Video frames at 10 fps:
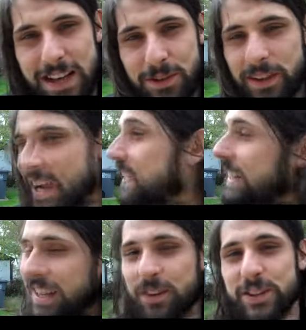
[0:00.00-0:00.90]
Last week I
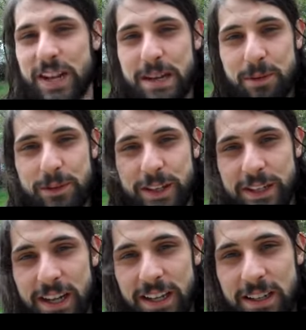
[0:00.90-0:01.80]
did a Killer Snake movie,
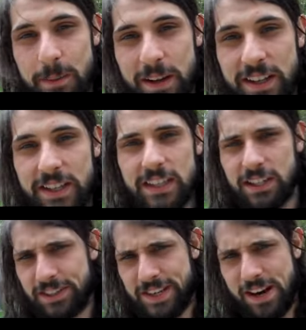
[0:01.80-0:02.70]
didn't I? And I'm like,
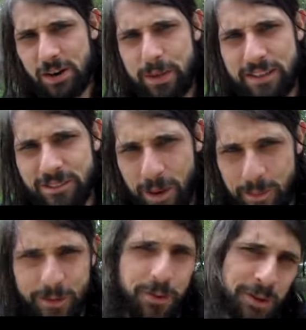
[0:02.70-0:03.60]
it's a Killer Bigfoot
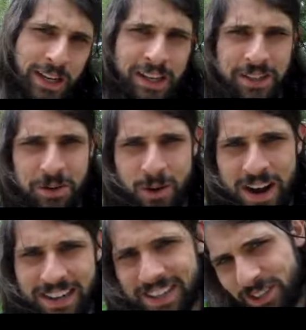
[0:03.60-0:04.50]
movie. What the hell do you
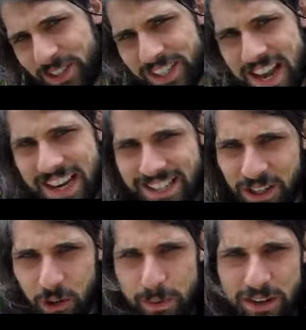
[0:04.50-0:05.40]
want? Killer snakes,
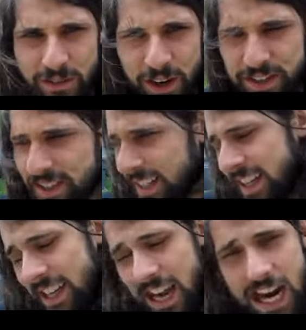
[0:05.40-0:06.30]
killer
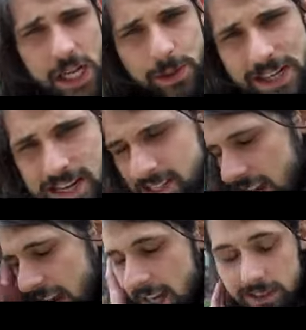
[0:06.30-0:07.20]
Bigfoots. Anyways,
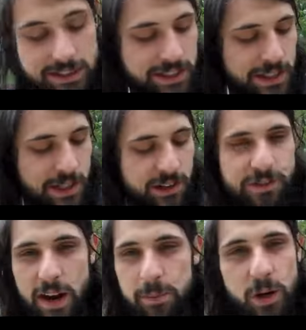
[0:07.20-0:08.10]
uh,
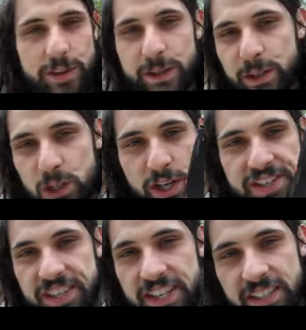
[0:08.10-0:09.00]
Fun movie,
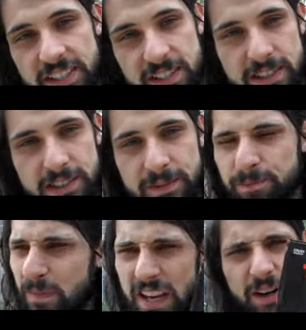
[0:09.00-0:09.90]
cheesy.
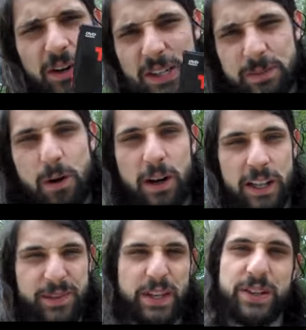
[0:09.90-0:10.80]
It earned its mark
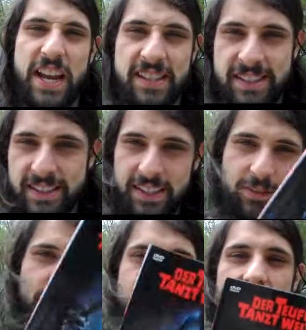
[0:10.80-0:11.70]
on the Video Nasties
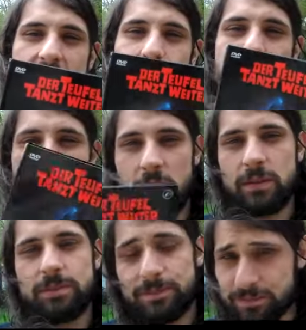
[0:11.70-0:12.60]
list for the time, so
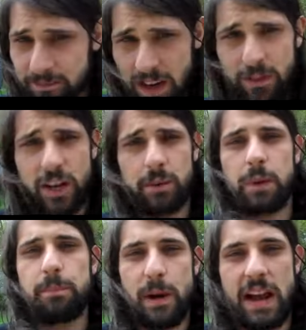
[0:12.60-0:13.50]
have a good
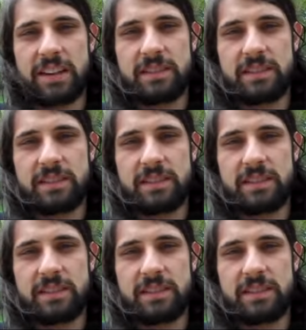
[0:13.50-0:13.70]
one. Bye.